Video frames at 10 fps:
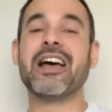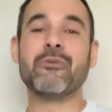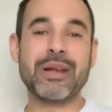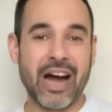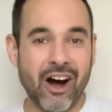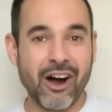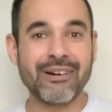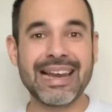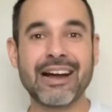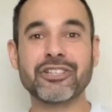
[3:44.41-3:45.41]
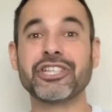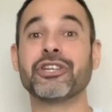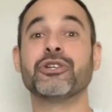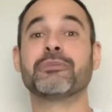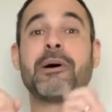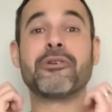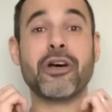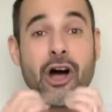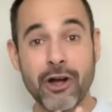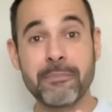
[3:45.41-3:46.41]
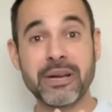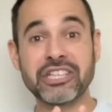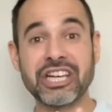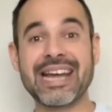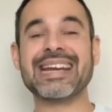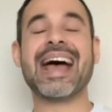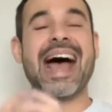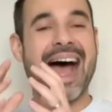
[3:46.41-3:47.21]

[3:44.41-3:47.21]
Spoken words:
we are allowed to use both open chain